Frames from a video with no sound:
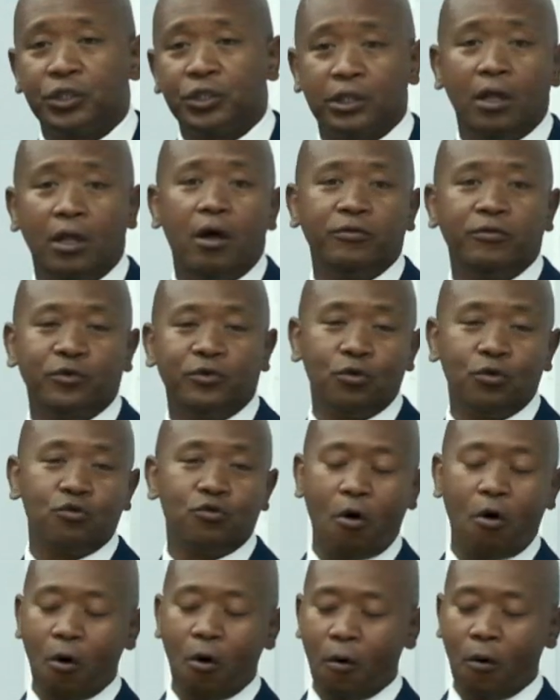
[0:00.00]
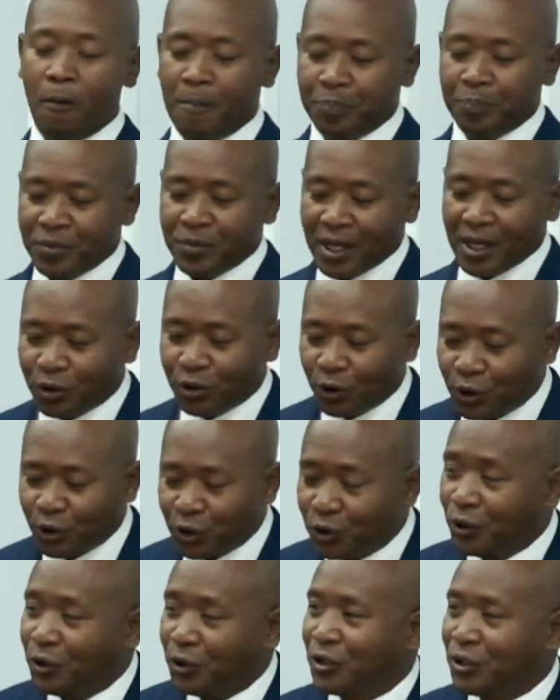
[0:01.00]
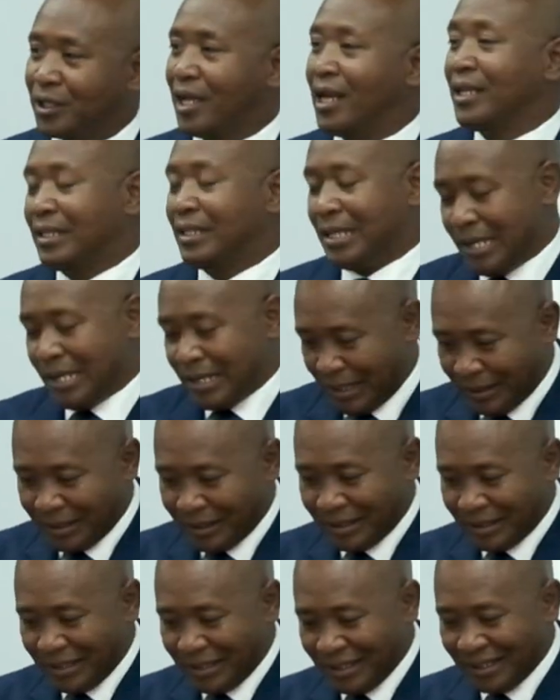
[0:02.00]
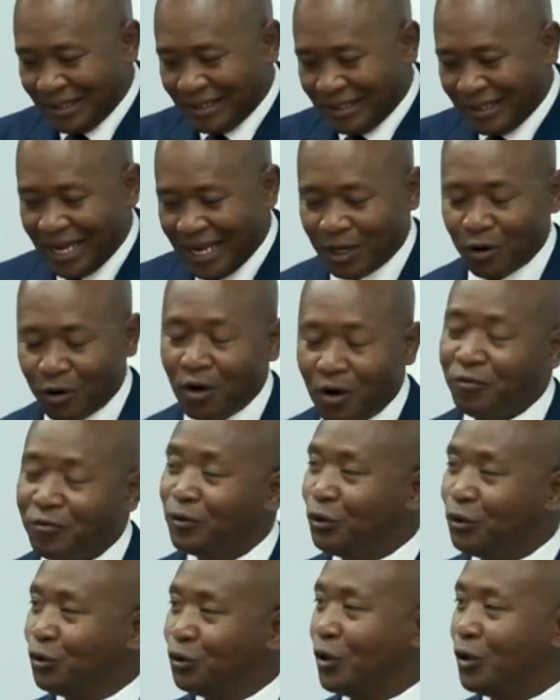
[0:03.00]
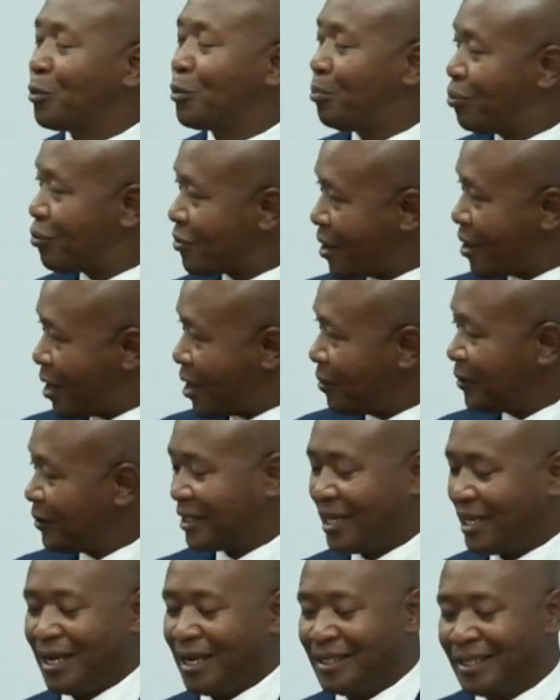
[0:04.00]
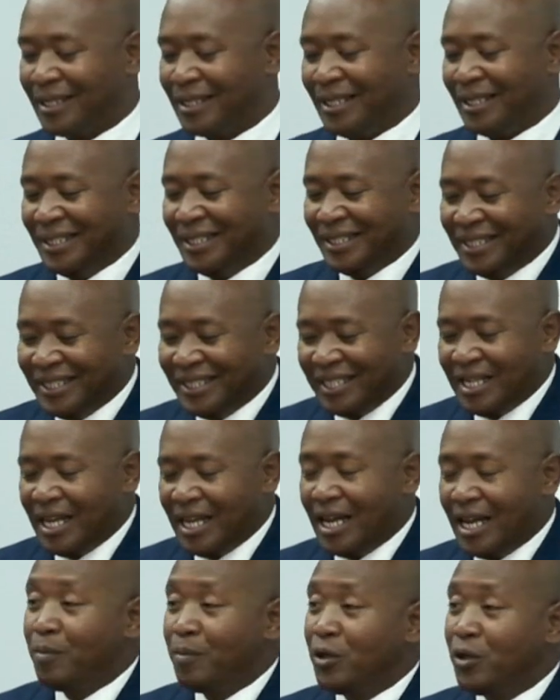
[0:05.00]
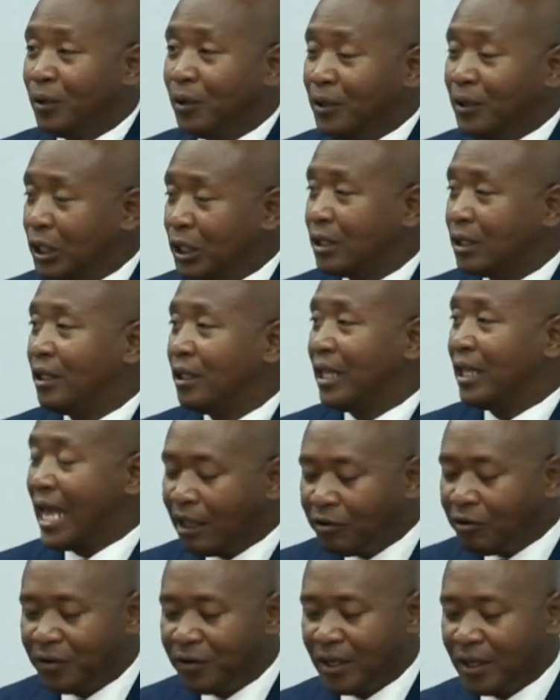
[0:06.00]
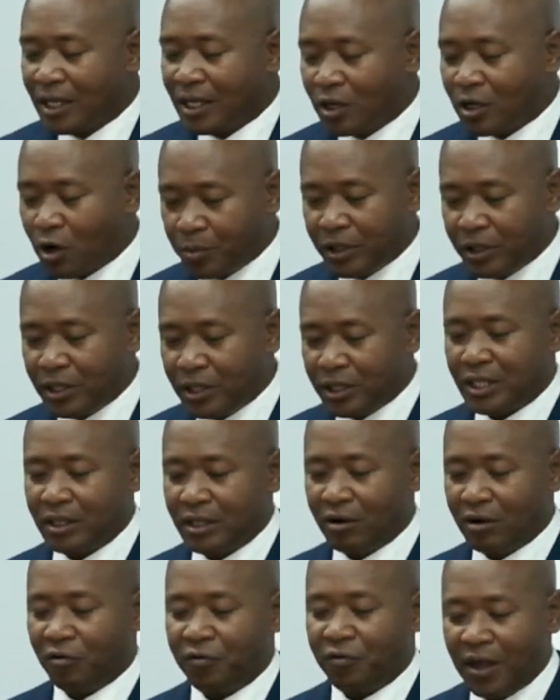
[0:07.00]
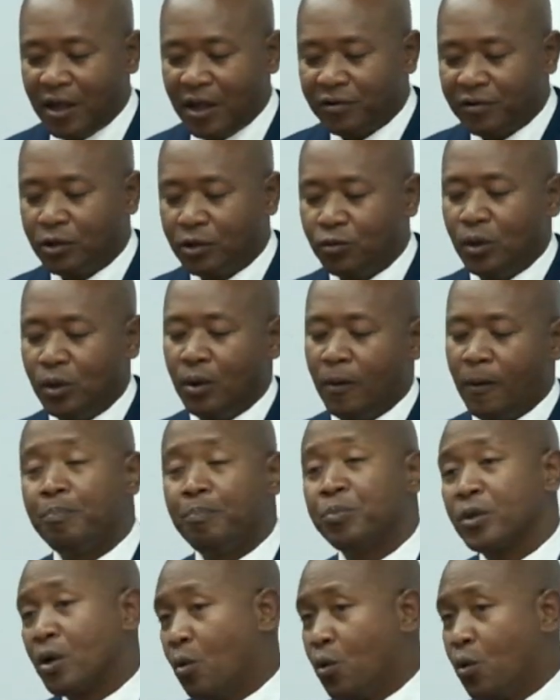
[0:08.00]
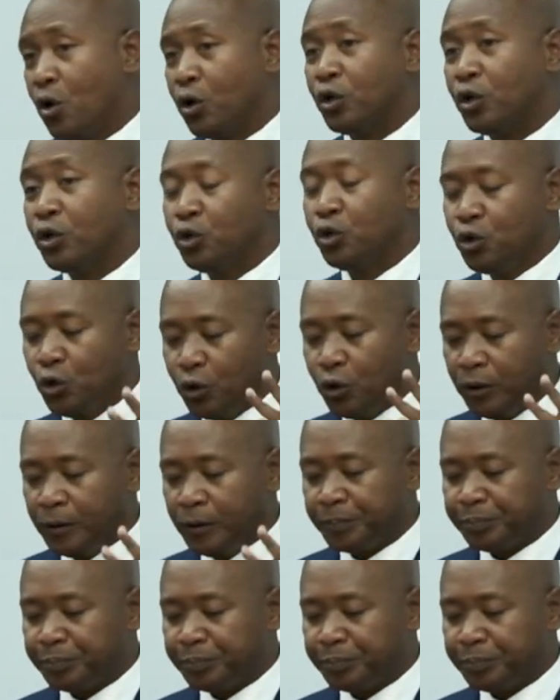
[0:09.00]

loves to grow their church attendance and often do not prioritize a missiological healthy community of faith that will work to